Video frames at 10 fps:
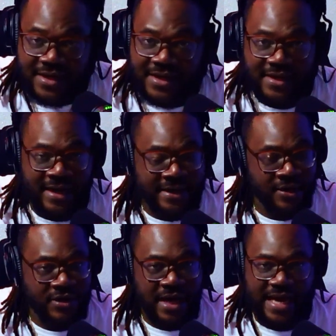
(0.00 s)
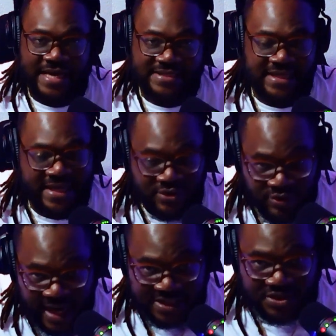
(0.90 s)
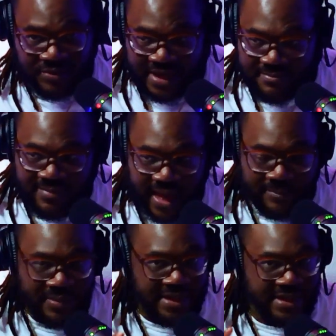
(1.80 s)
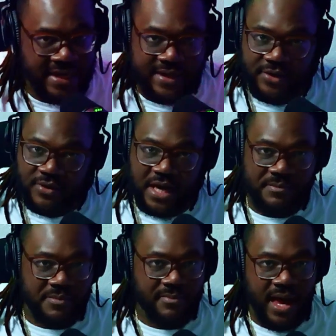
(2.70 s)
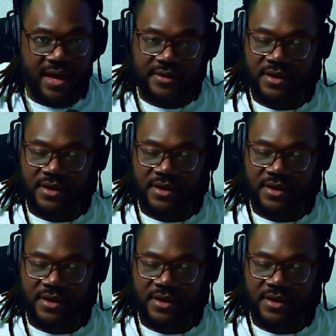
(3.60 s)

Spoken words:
It ain't no you got your get back, but it ain't no coming back.